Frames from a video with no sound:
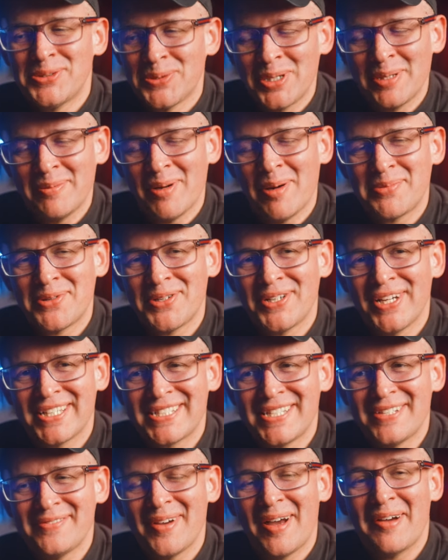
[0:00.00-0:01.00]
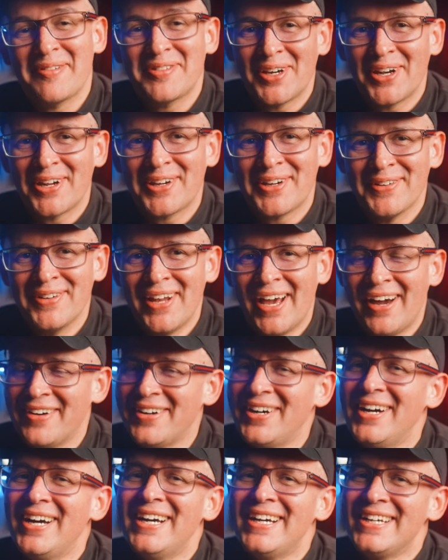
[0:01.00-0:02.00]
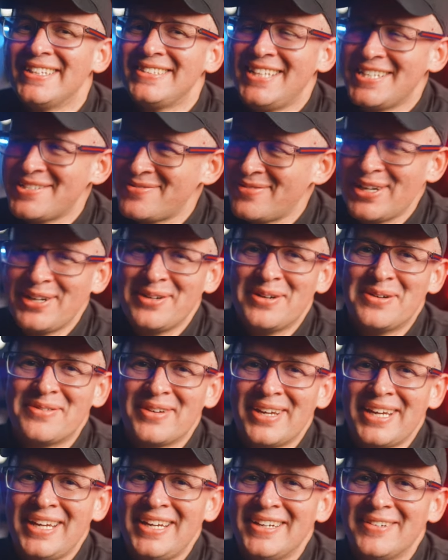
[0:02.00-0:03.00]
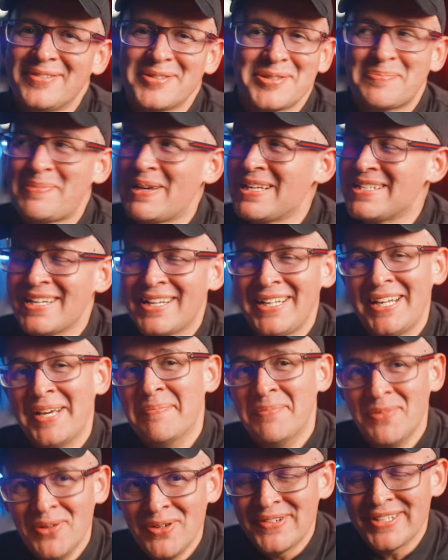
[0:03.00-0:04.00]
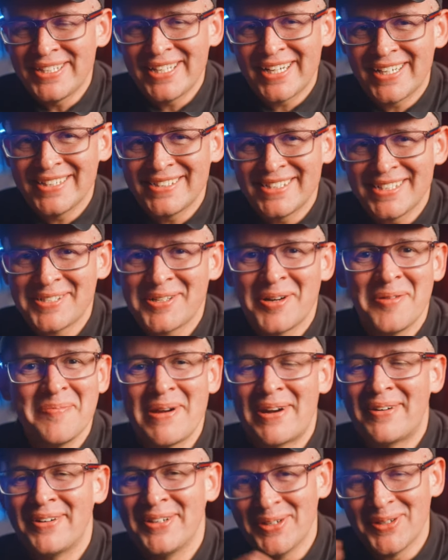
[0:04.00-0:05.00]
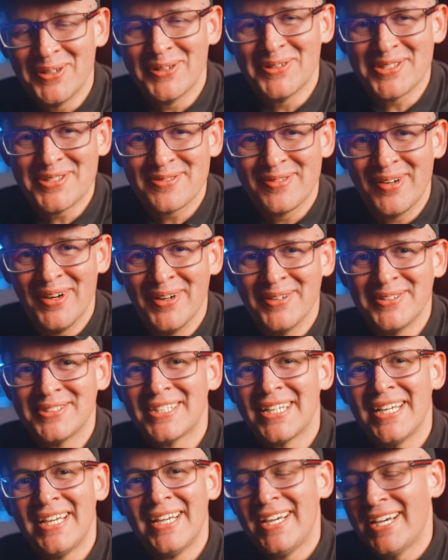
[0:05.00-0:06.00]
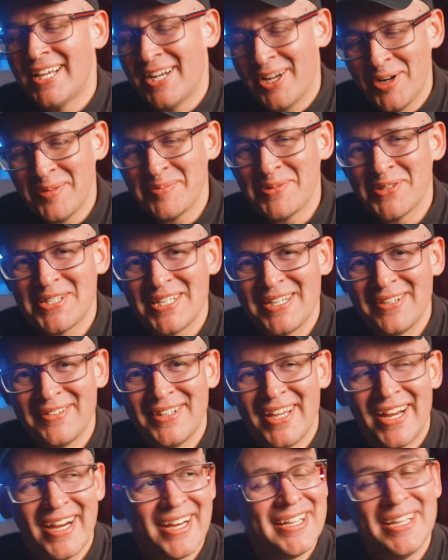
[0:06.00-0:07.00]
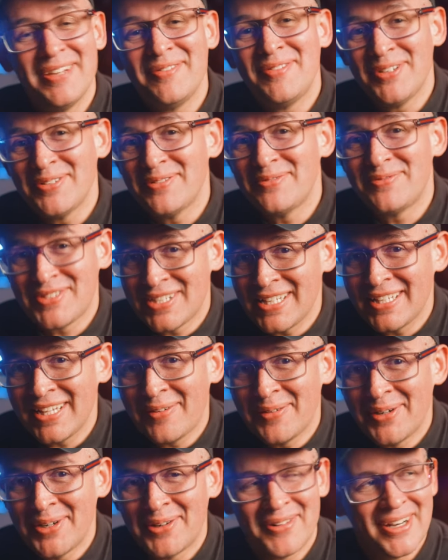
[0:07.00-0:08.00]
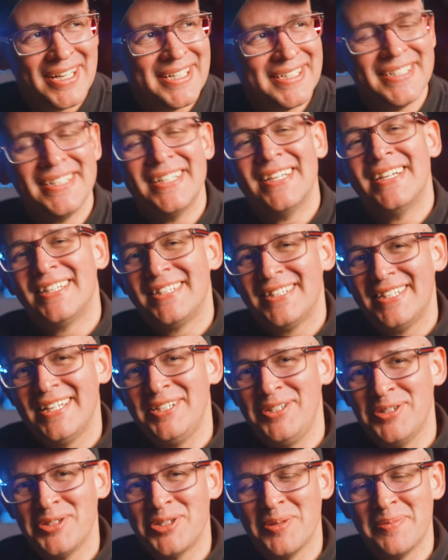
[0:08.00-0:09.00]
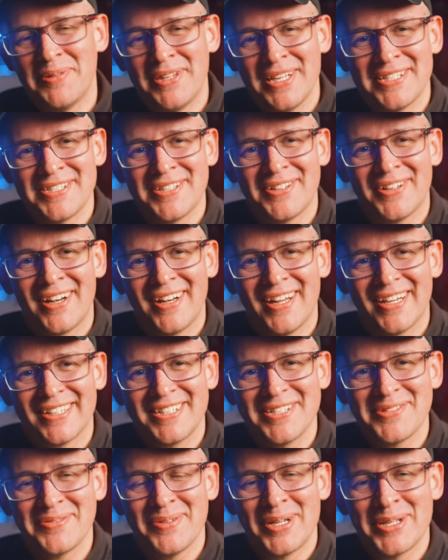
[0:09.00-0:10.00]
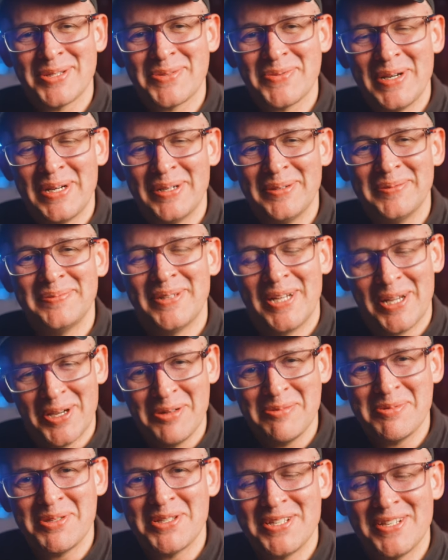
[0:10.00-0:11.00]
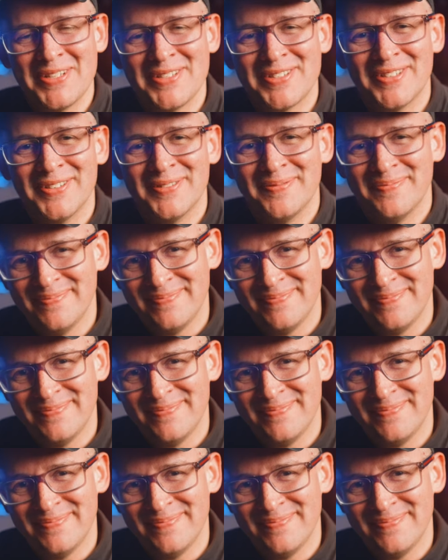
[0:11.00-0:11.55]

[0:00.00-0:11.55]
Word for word: Talking about productive, I've gotta go now. This video over here was basically a movie that I did comparing all of these phones, and I hope to see you there. If you've seen that one already, YouTube thinks you're gonna like this one as well. I hope to see you soon.